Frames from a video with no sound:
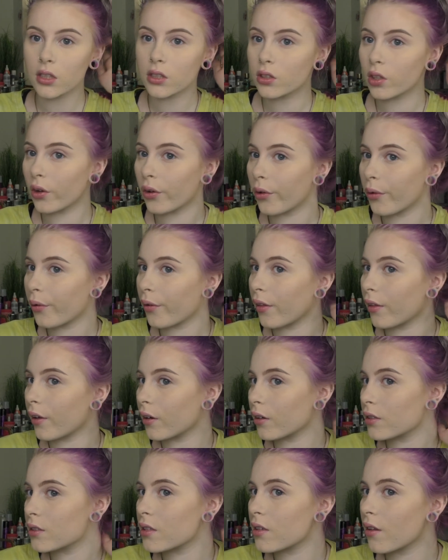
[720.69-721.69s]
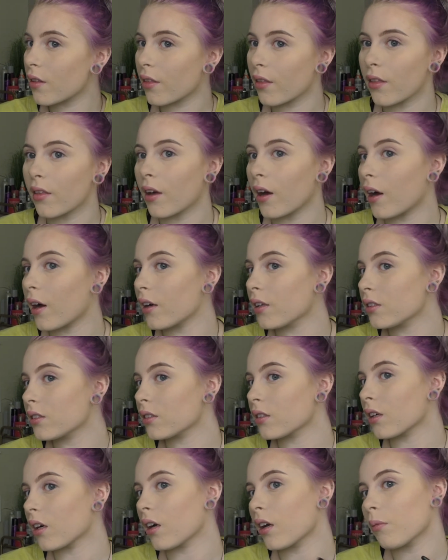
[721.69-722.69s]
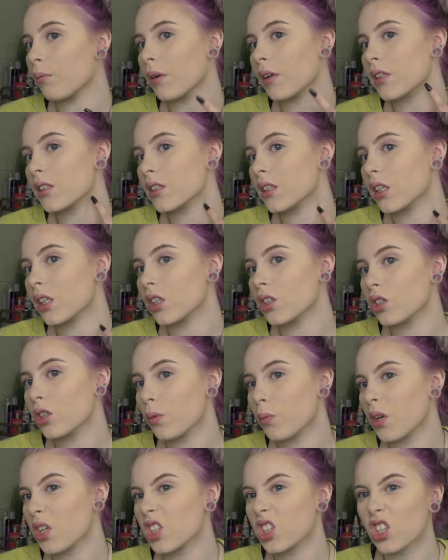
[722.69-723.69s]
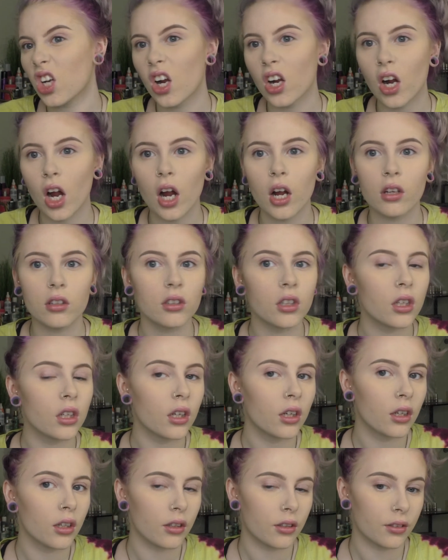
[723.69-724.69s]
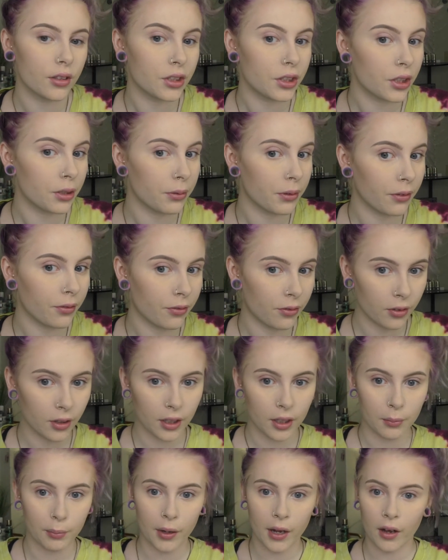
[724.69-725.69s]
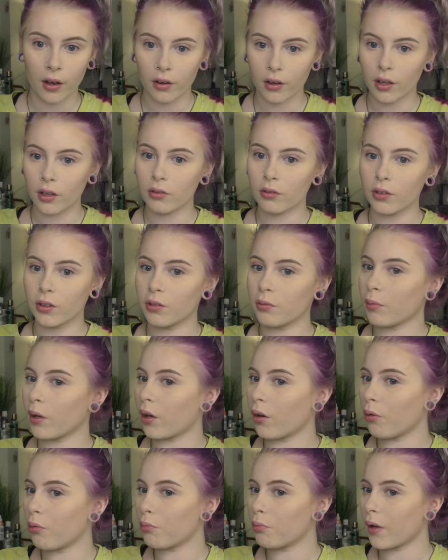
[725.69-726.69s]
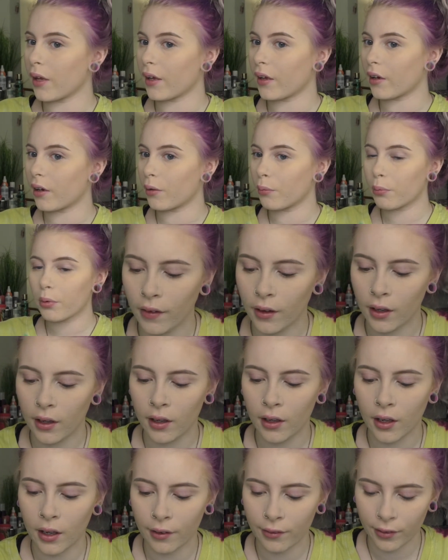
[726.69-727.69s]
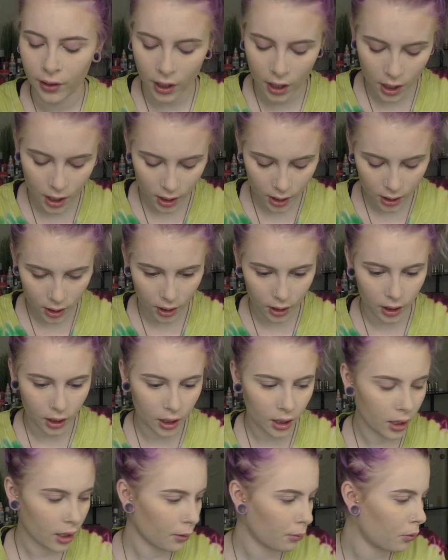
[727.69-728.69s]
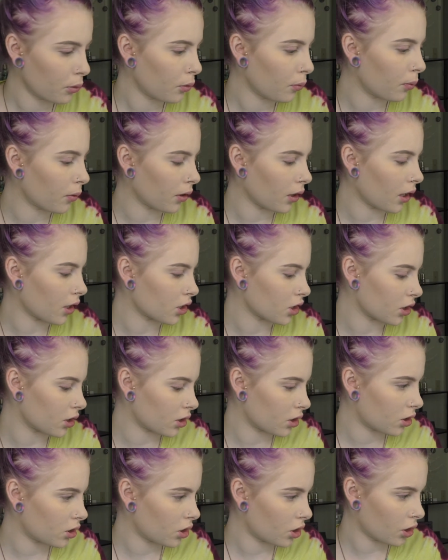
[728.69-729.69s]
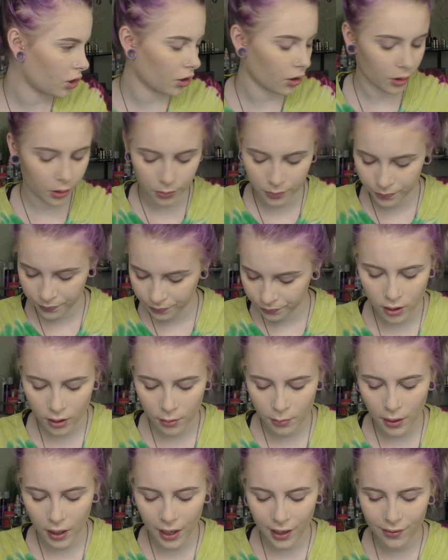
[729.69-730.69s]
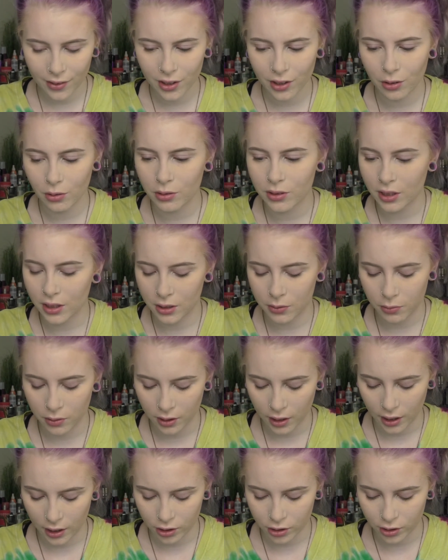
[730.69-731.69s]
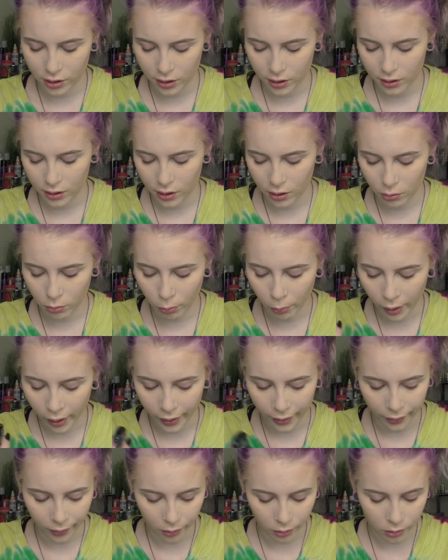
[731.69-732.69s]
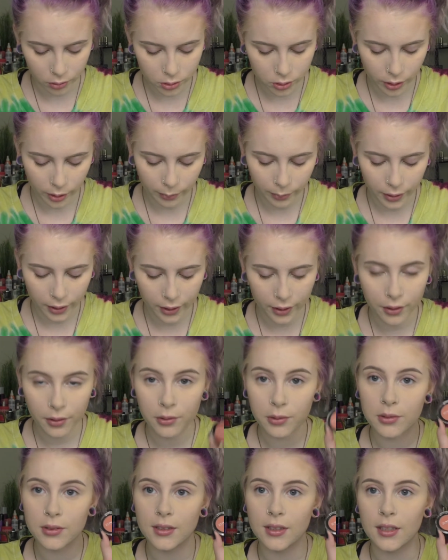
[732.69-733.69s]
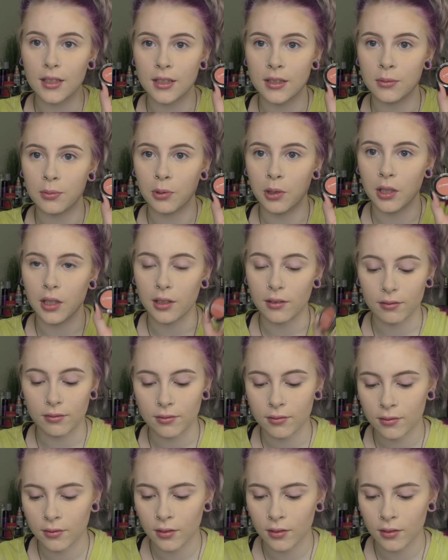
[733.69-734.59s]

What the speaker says: So there's that. My skin's so much darker. Stupid freaking powder ruined my whole makeup. And then I've gotten a couple blushes too. I haven't used this one actually in a while, so I'm gonna use this one